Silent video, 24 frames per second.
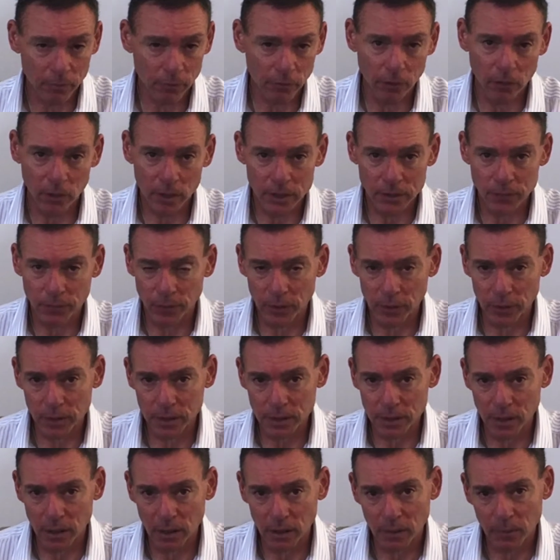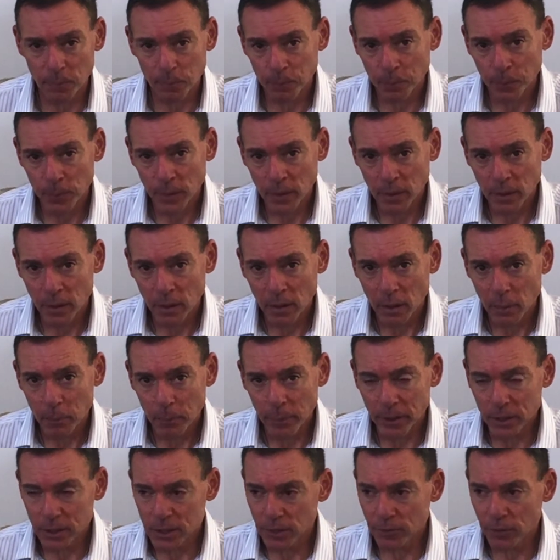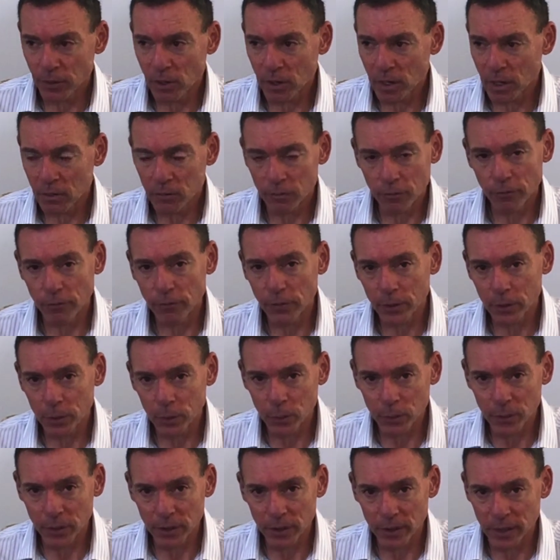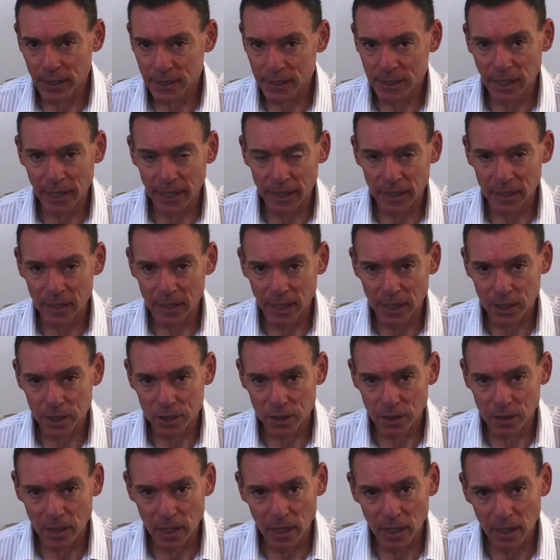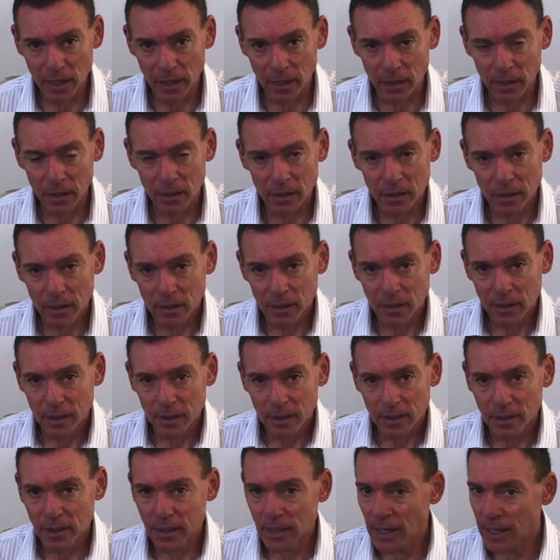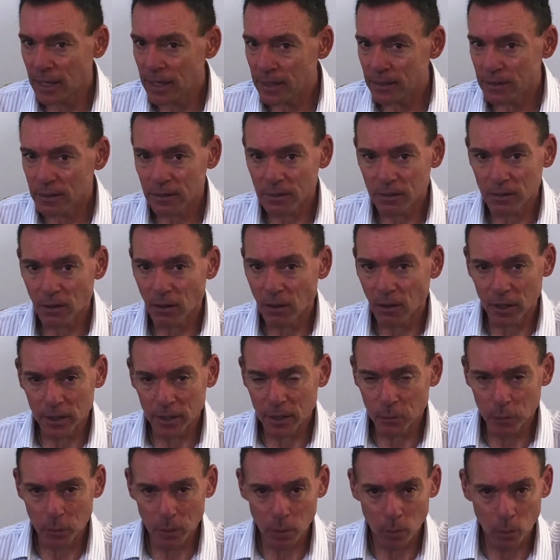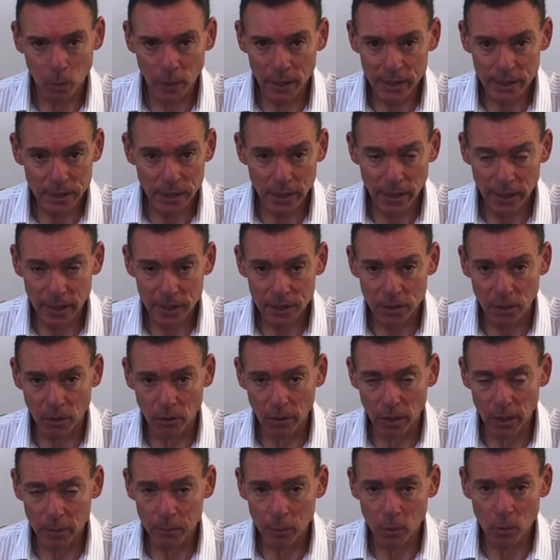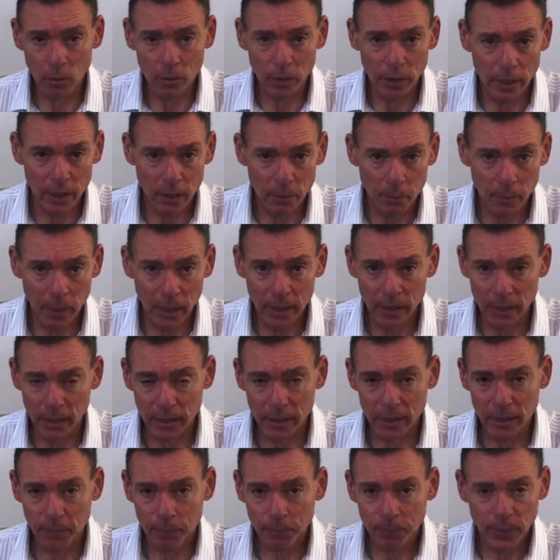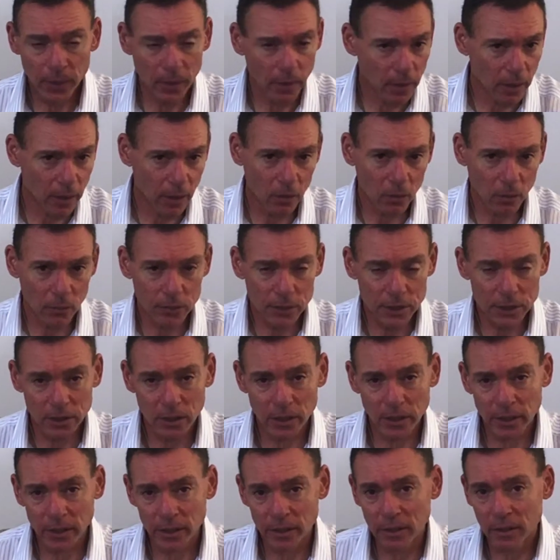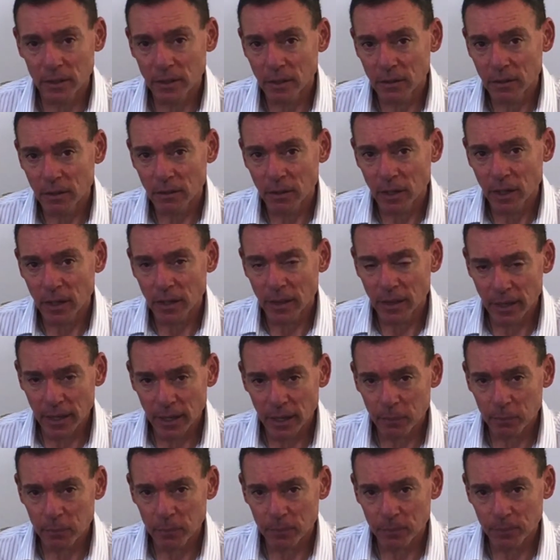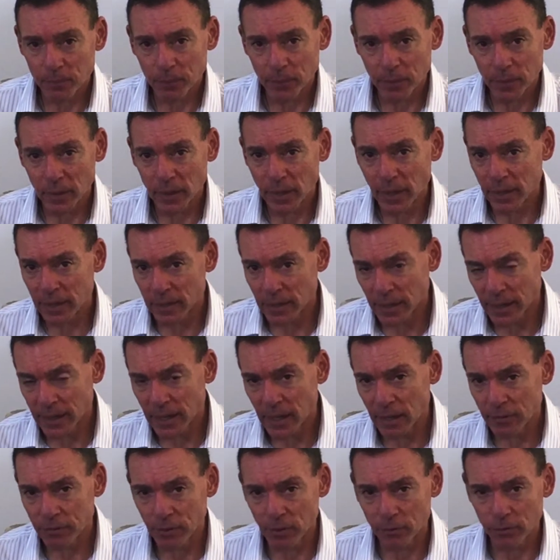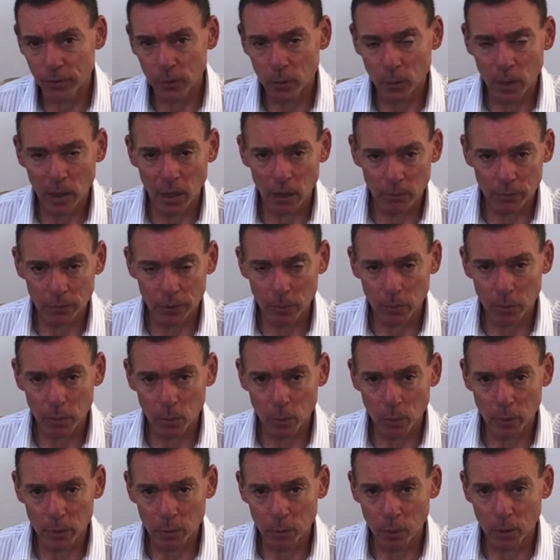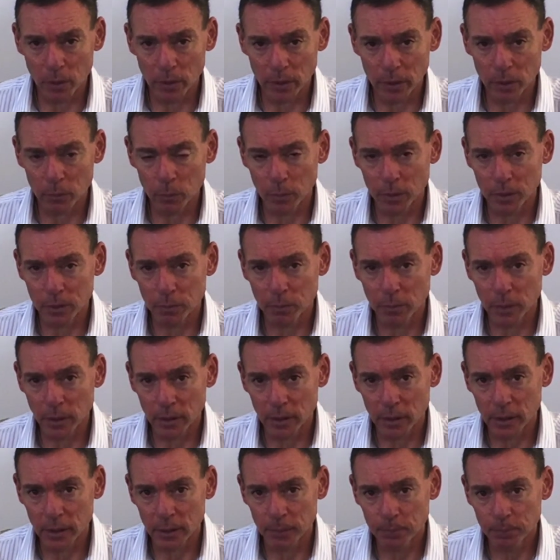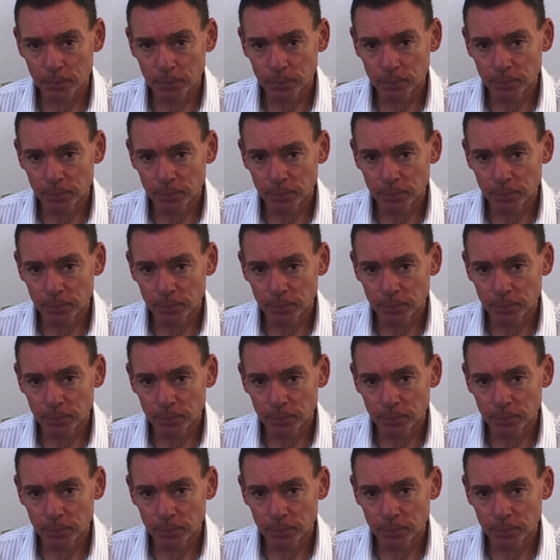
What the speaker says: and vice versa. Because if I don't feel that there's that connection there, then I don't want to waste their time or their money. And obviously they have to feel comfortable with working with me.